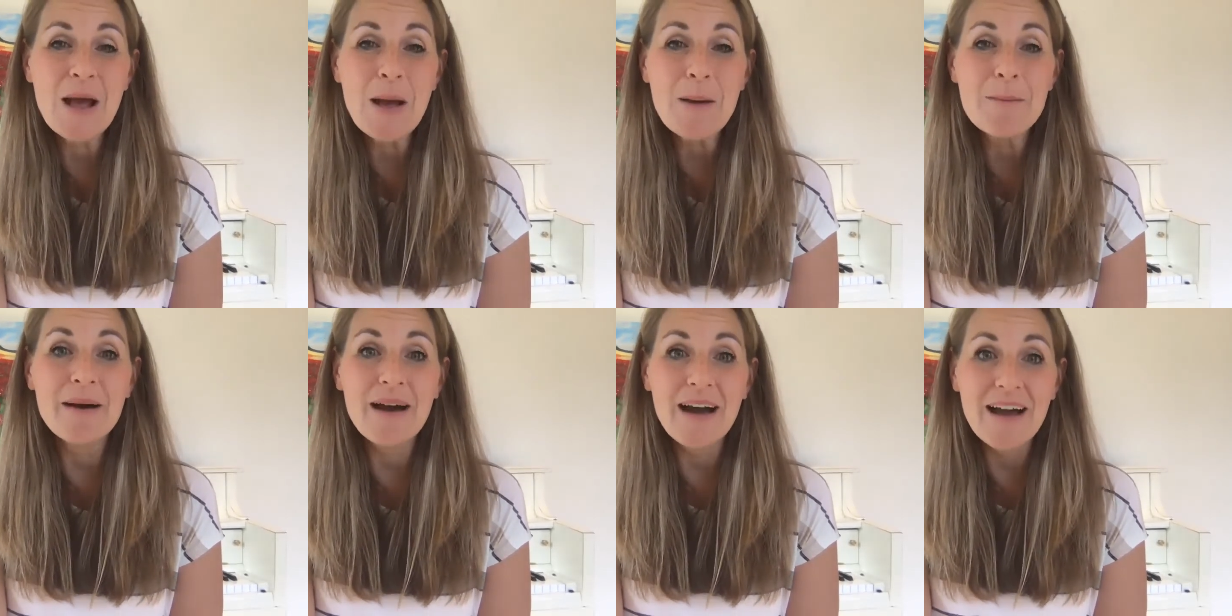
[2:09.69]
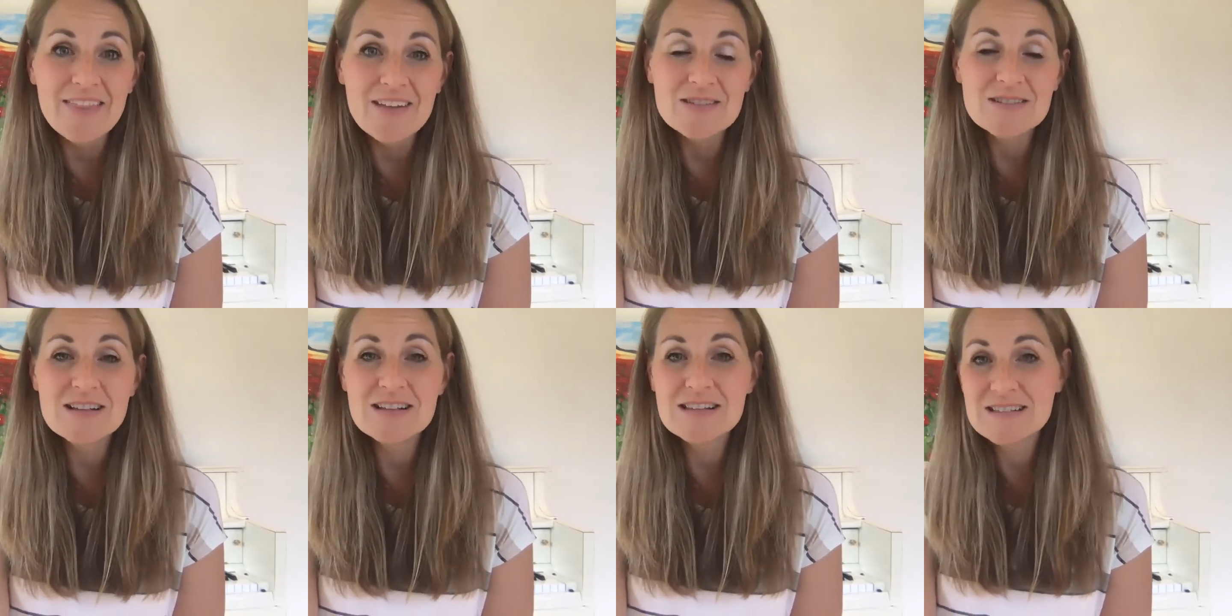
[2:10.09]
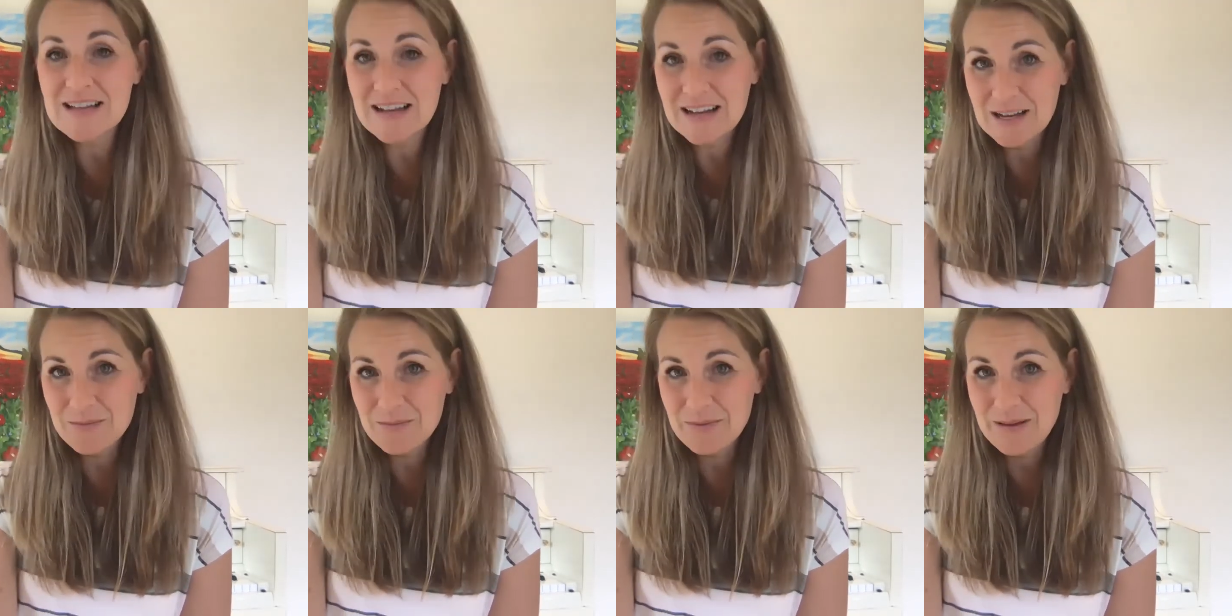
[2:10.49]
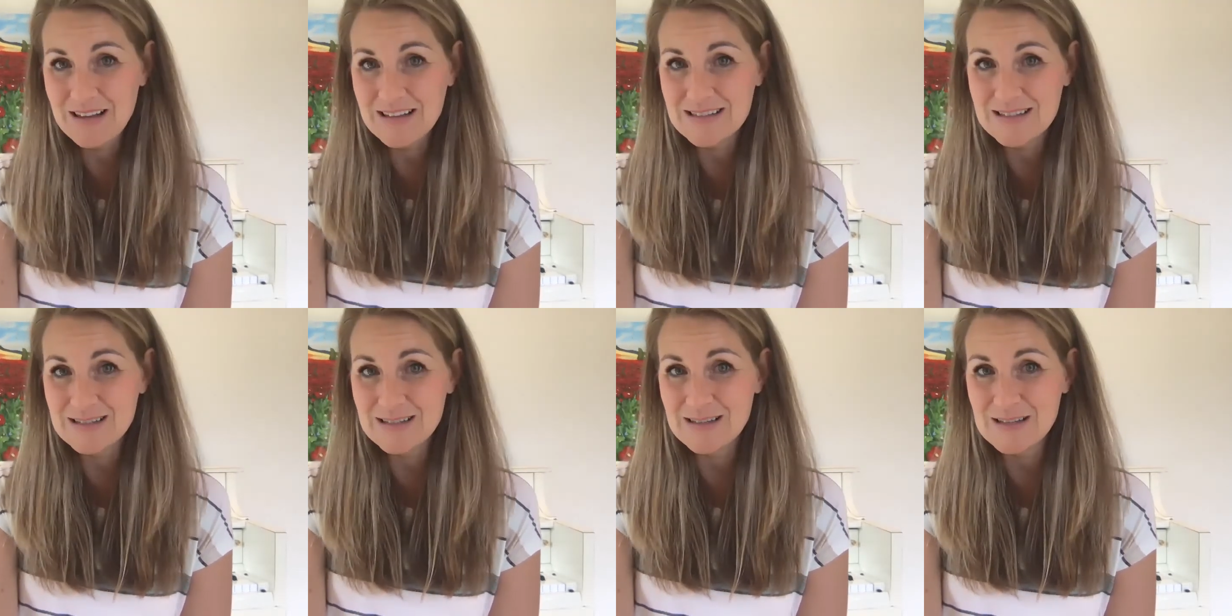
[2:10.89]
But there's a second
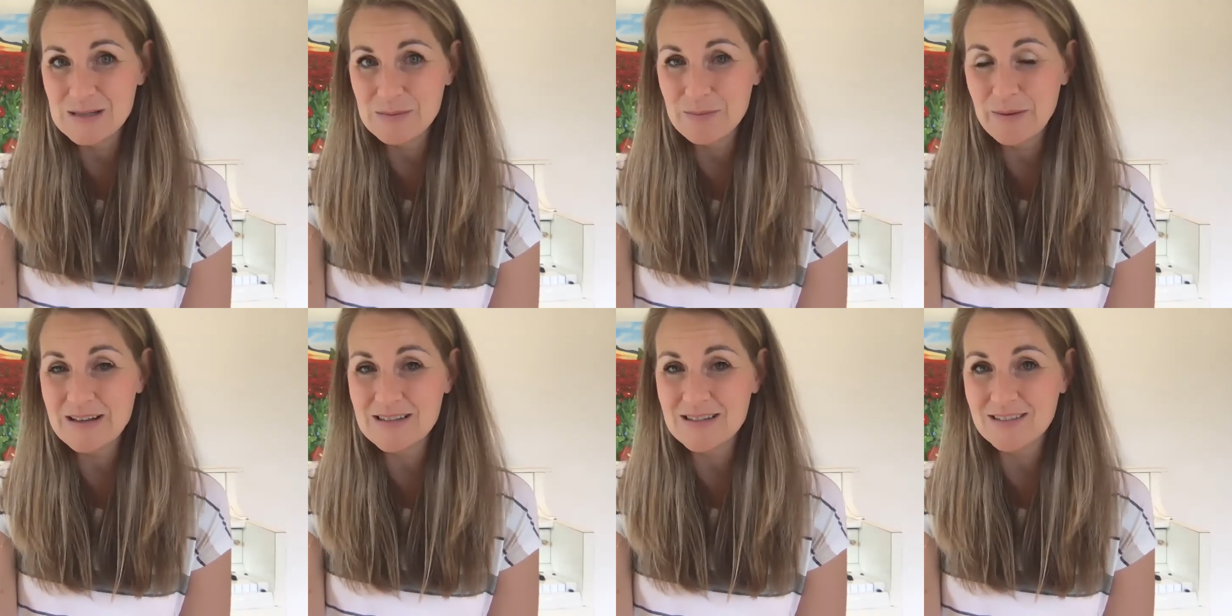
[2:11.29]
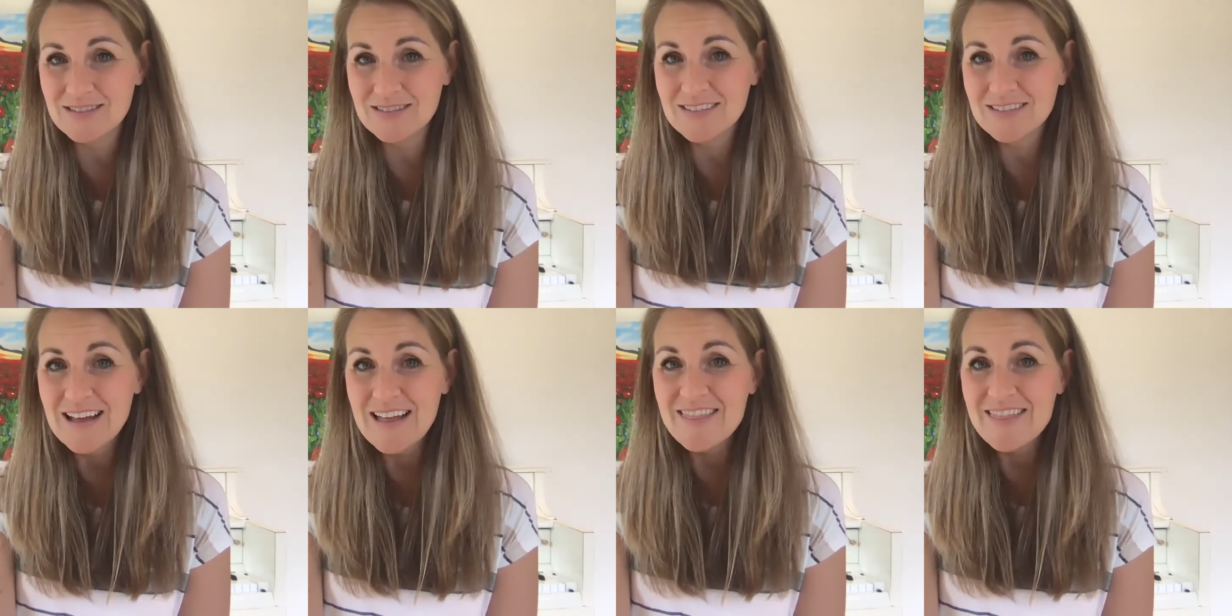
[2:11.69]
piece to this puzzle.